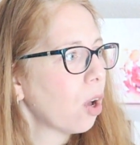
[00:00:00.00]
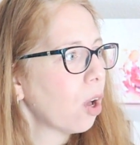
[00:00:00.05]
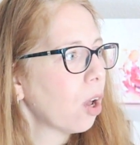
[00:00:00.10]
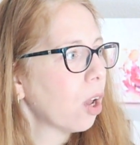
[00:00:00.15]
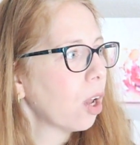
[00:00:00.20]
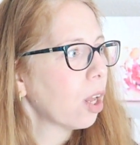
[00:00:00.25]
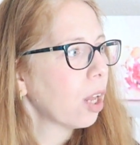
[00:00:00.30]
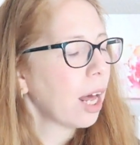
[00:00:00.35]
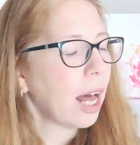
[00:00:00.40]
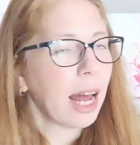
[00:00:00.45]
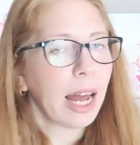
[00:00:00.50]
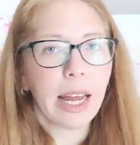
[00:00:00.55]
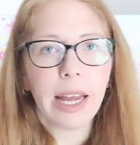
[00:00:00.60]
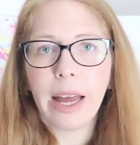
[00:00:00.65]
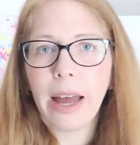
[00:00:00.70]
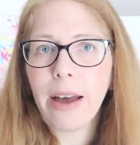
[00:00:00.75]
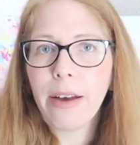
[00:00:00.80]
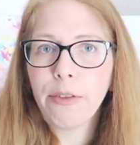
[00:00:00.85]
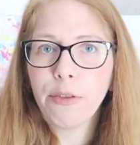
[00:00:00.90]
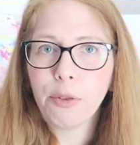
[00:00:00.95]
all I
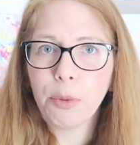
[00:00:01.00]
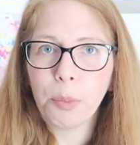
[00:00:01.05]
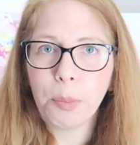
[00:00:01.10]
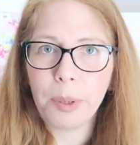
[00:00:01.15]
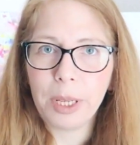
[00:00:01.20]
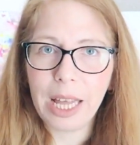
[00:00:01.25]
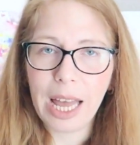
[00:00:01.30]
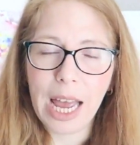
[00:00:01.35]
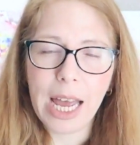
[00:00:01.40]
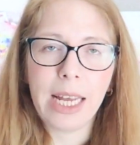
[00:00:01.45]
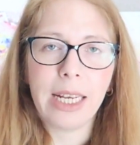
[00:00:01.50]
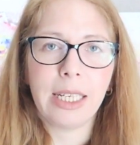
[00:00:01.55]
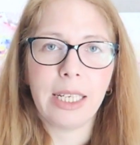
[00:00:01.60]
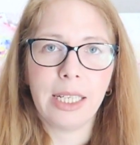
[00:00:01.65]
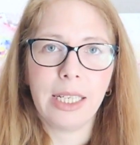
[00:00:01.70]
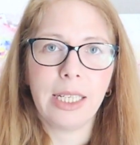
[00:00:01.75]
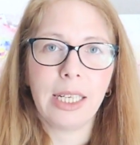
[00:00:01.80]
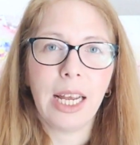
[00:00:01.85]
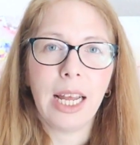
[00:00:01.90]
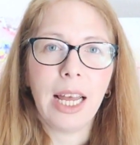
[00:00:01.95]
have
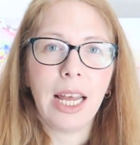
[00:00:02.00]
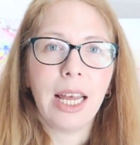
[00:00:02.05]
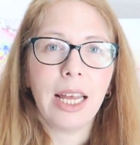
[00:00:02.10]
planned.